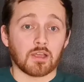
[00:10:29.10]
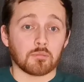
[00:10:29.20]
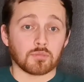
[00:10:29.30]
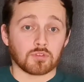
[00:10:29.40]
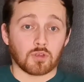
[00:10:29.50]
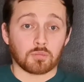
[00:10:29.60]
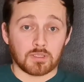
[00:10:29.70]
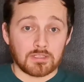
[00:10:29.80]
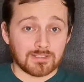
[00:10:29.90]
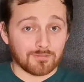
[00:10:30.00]
So
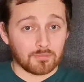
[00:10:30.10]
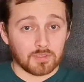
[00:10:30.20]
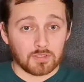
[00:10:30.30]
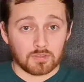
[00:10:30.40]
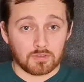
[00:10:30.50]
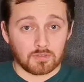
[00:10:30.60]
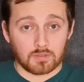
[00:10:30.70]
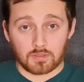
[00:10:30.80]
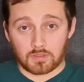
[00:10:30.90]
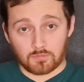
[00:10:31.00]
please give them a
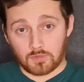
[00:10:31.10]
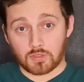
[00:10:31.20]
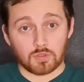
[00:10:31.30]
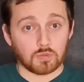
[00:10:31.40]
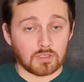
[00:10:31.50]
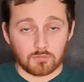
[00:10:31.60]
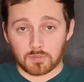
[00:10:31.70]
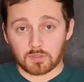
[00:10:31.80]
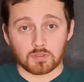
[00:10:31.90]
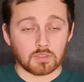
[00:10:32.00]
view, give them a
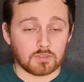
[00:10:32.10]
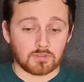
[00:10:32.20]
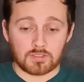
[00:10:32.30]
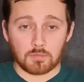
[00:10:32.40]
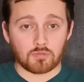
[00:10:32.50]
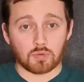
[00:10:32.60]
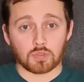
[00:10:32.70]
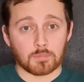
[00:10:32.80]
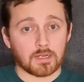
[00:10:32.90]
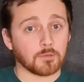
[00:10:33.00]
look, see what we're all
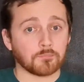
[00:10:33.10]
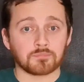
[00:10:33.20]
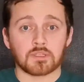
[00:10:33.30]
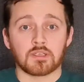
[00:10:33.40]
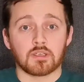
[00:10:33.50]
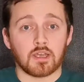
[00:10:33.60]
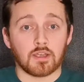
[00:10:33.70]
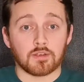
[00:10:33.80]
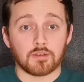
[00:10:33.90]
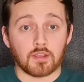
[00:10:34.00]
about.
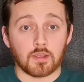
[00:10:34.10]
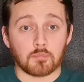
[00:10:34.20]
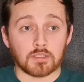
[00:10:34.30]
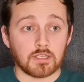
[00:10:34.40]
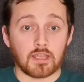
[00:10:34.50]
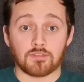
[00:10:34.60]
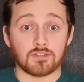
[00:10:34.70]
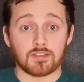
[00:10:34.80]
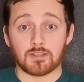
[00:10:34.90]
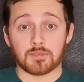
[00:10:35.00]
And yeah, if you
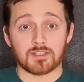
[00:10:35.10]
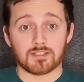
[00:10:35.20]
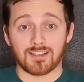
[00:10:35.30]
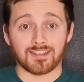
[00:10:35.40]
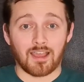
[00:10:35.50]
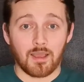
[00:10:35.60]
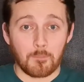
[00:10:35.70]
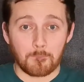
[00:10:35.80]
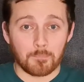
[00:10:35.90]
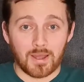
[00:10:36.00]
see any beers you like,
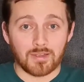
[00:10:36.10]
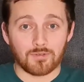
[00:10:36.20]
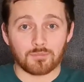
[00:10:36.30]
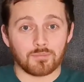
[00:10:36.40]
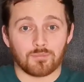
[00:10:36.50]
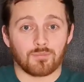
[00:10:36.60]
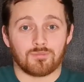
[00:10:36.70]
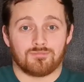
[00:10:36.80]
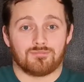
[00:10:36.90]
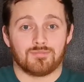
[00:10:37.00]
buy them.
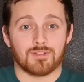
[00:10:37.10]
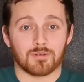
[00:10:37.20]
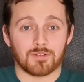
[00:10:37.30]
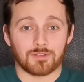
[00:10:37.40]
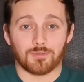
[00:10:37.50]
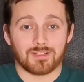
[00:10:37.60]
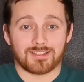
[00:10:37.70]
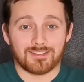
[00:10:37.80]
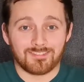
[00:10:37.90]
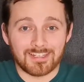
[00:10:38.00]
You know, that's all I
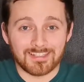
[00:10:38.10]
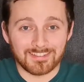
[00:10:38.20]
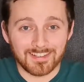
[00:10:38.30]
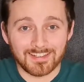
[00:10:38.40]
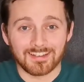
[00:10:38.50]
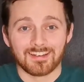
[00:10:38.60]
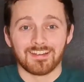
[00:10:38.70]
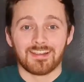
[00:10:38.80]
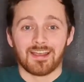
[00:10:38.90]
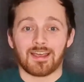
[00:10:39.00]
can really say.
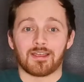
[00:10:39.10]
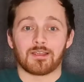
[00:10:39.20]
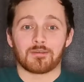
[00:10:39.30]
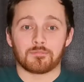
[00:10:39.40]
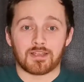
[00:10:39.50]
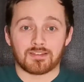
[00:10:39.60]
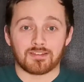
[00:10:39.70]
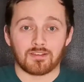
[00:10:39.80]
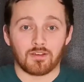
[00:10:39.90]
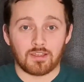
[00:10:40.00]
And
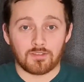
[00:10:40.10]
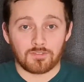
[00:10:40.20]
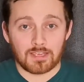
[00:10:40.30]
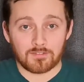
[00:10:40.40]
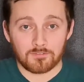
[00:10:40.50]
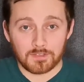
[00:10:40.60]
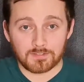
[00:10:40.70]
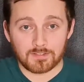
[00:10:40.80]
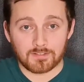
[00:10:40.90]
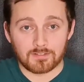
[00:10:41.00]
if they have
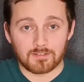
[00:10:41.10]
this in,